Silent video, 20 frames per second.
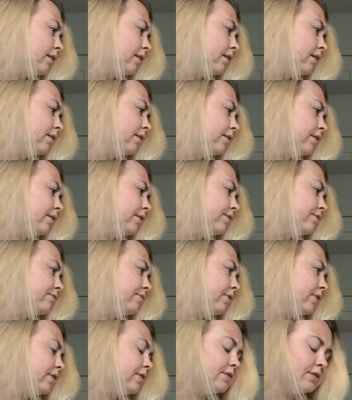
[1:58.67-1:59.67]
Are these
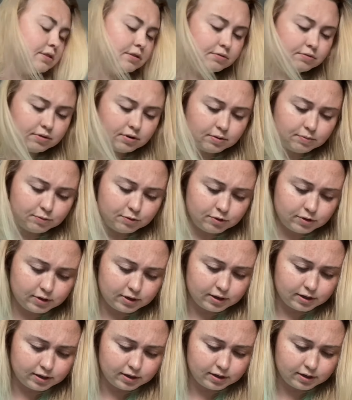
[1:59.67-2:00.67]
rhinestone
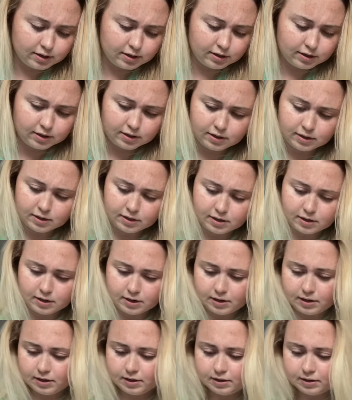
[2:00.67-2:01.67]
anymore?
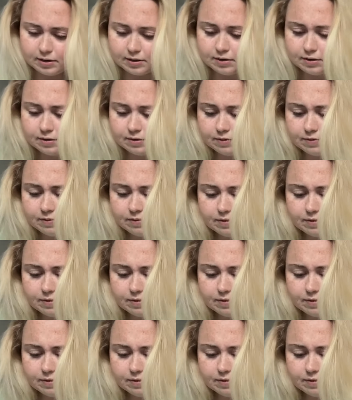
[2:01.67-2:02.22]
Kind of.